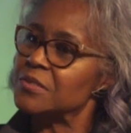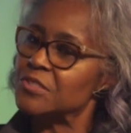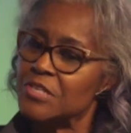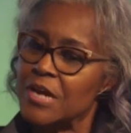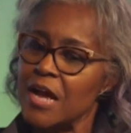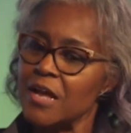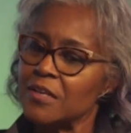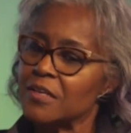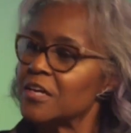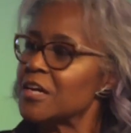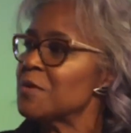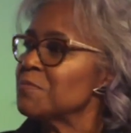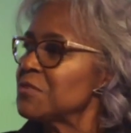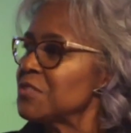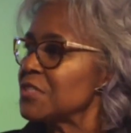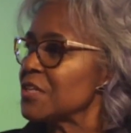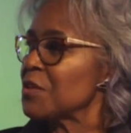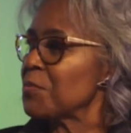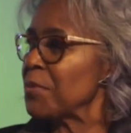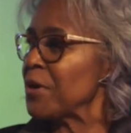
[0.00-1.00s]
child
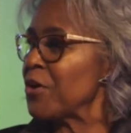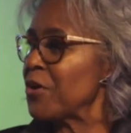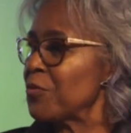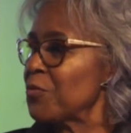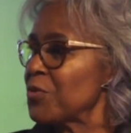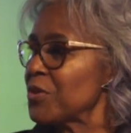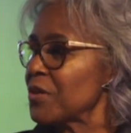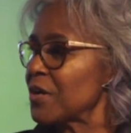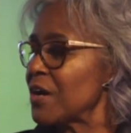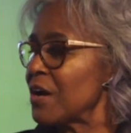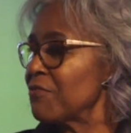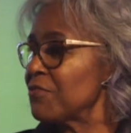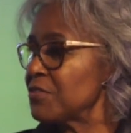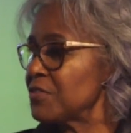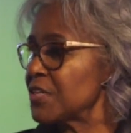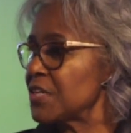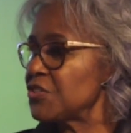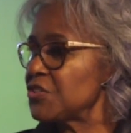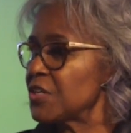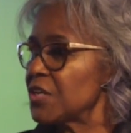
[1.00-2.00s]
comes to the parent with a
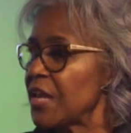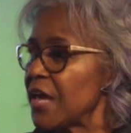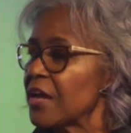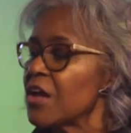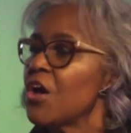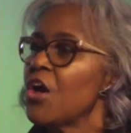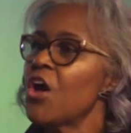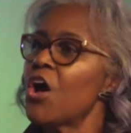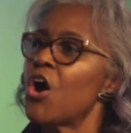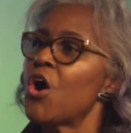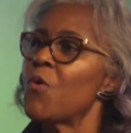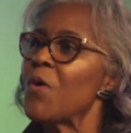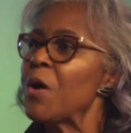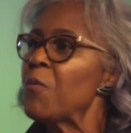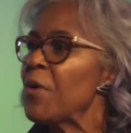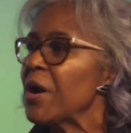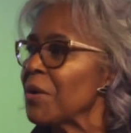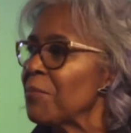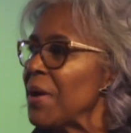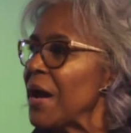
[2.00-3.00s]
conversation like, oh, I
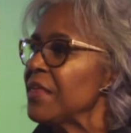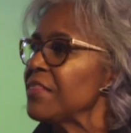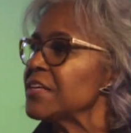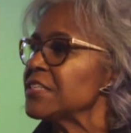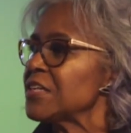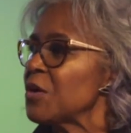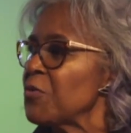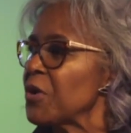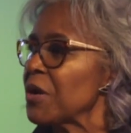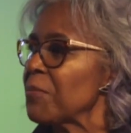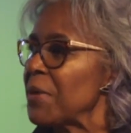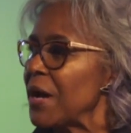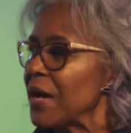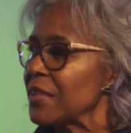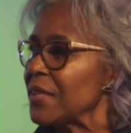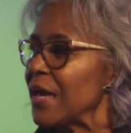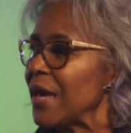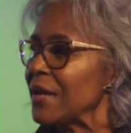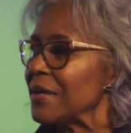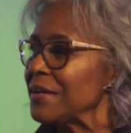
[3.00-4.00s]
want to buy this, I want to buy
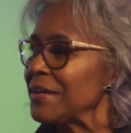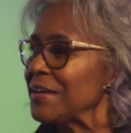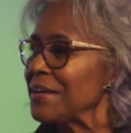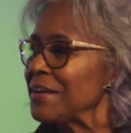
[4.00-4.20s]
that.